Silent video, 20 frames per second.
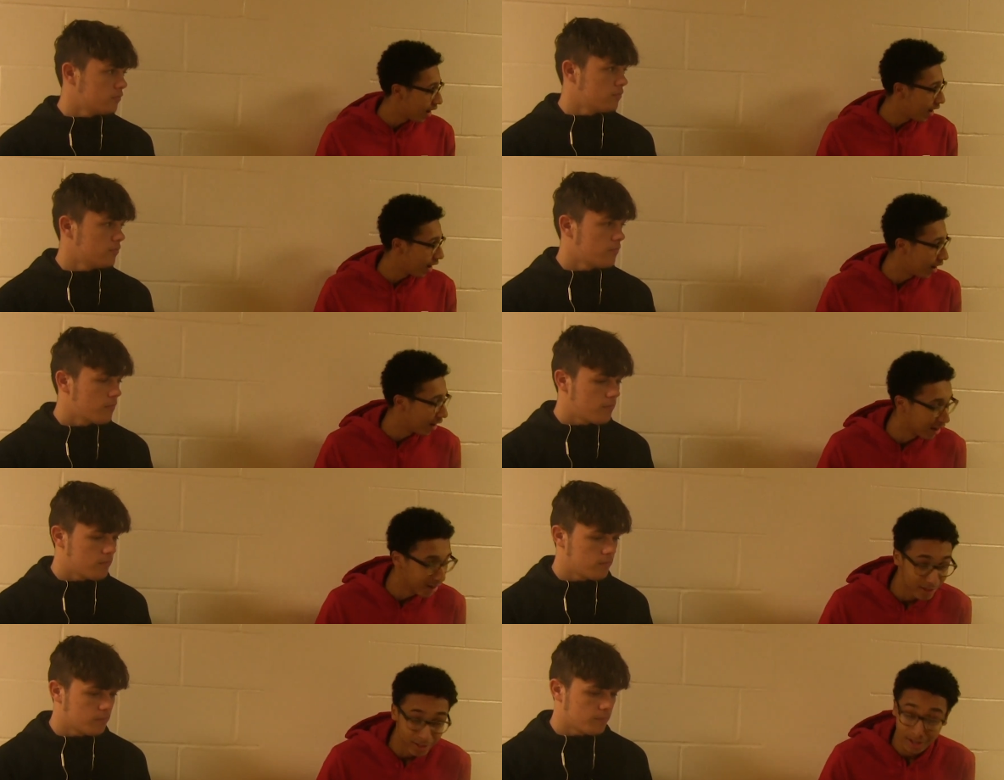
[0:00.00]

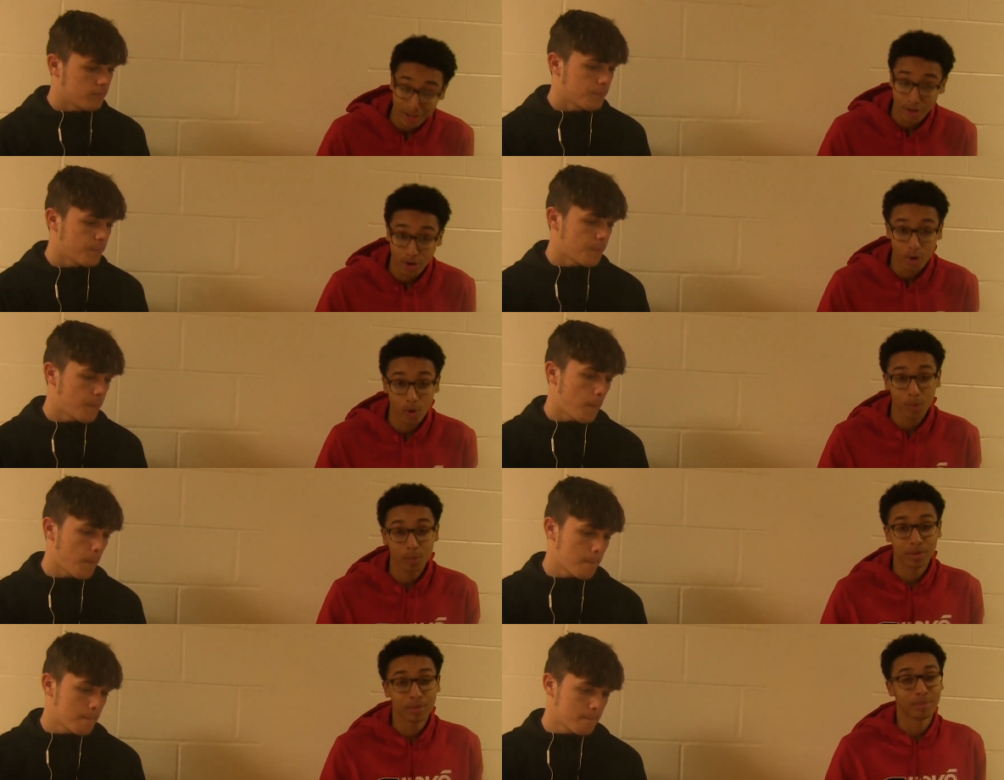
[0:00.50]
Speaker 1: uh,
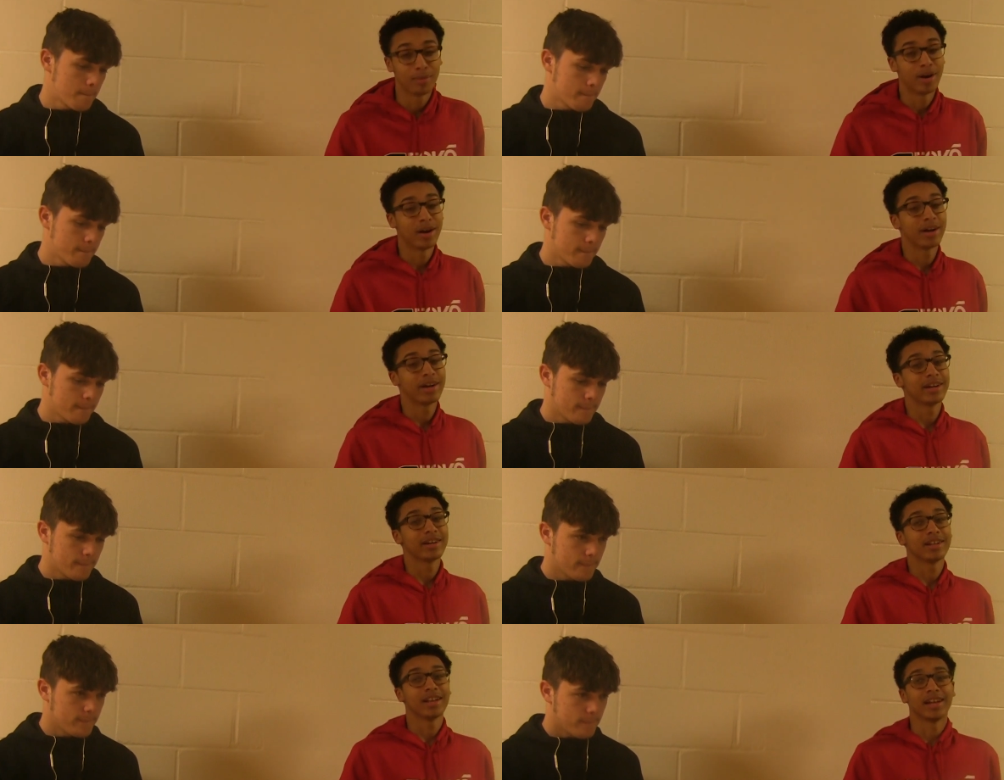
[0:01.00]
Kobe
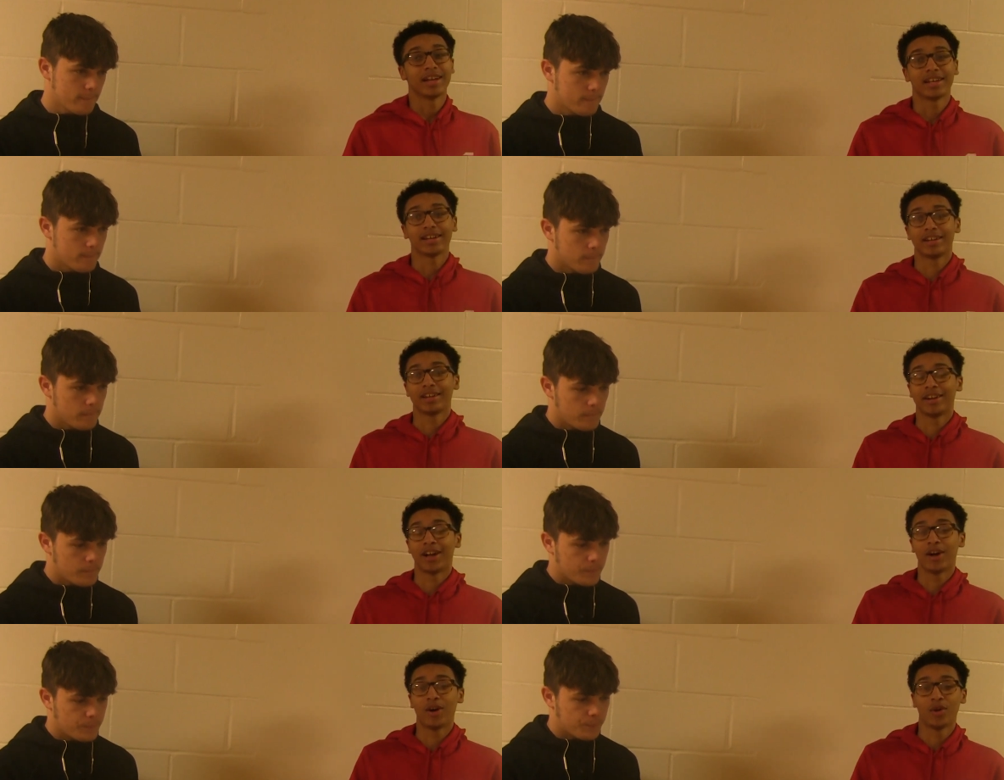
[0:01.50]
Bryant,
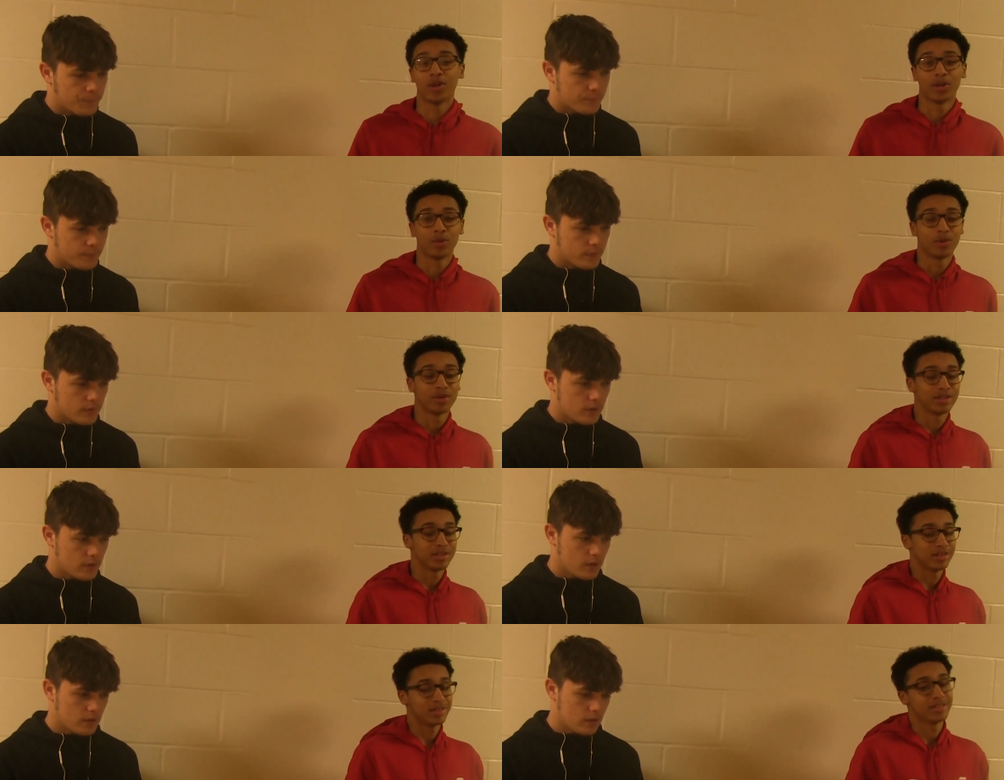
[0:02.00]
like, not
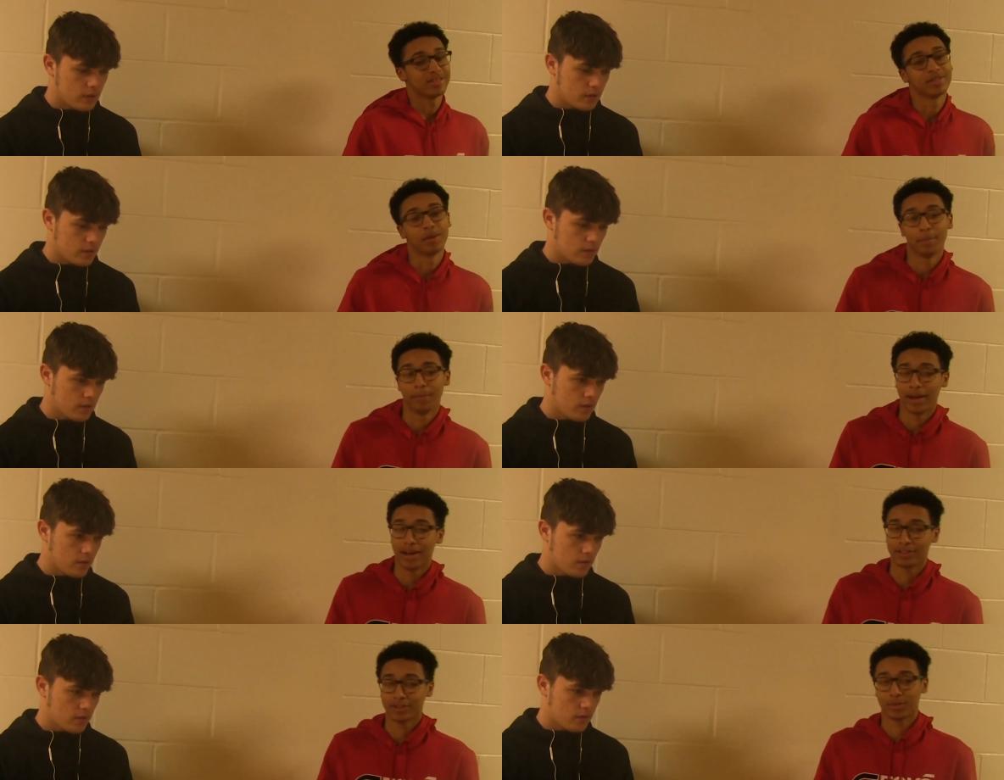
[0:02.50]
only was he
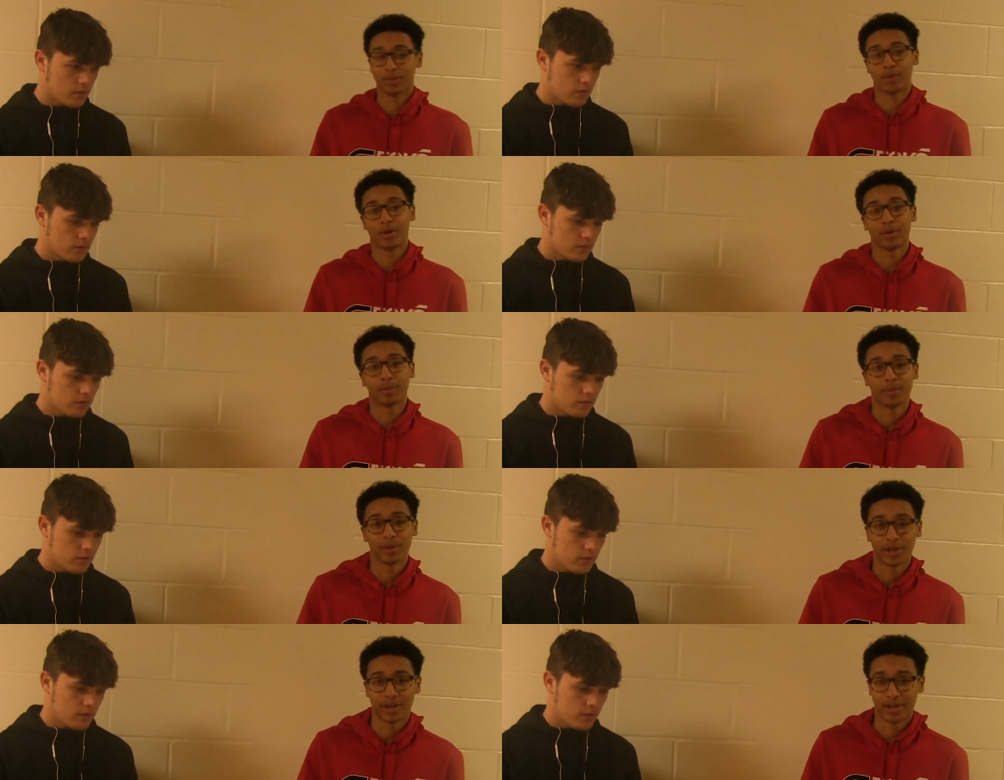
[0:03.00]
just a
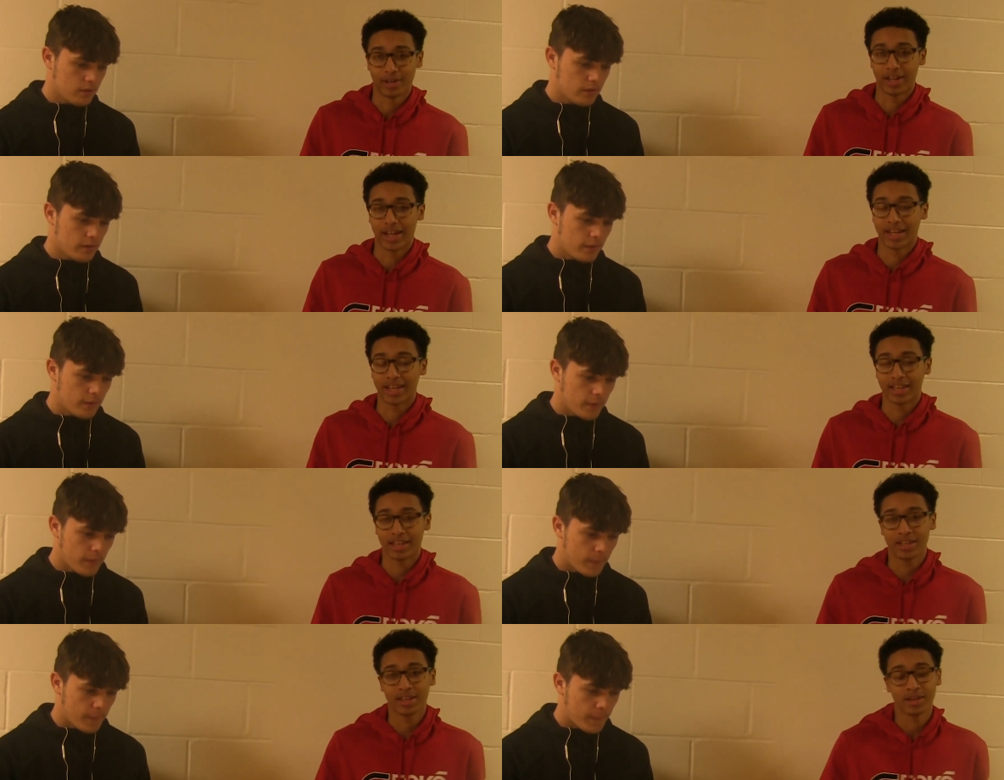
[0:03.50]
basketball player,
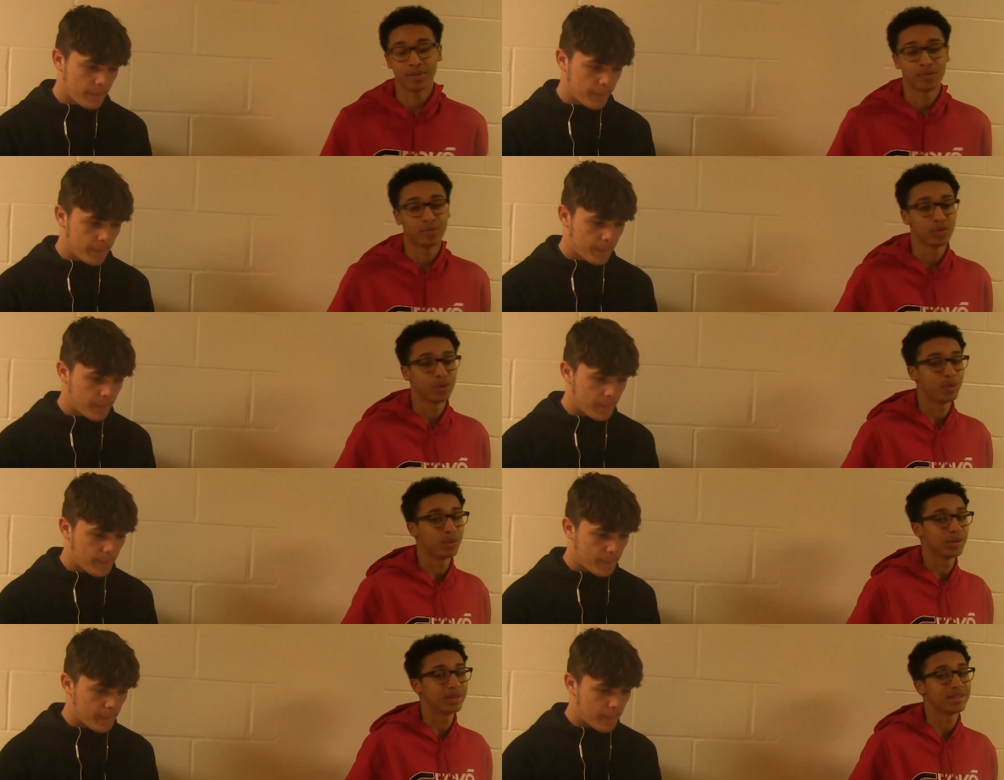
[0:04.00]
like, he
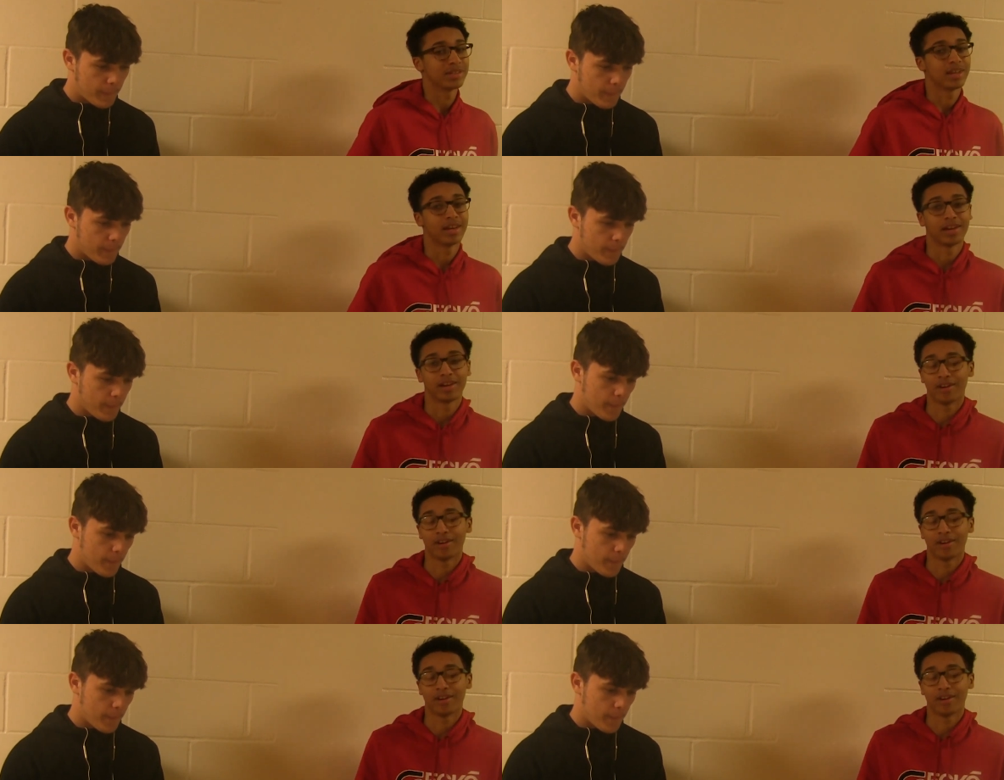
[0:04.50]
influenced,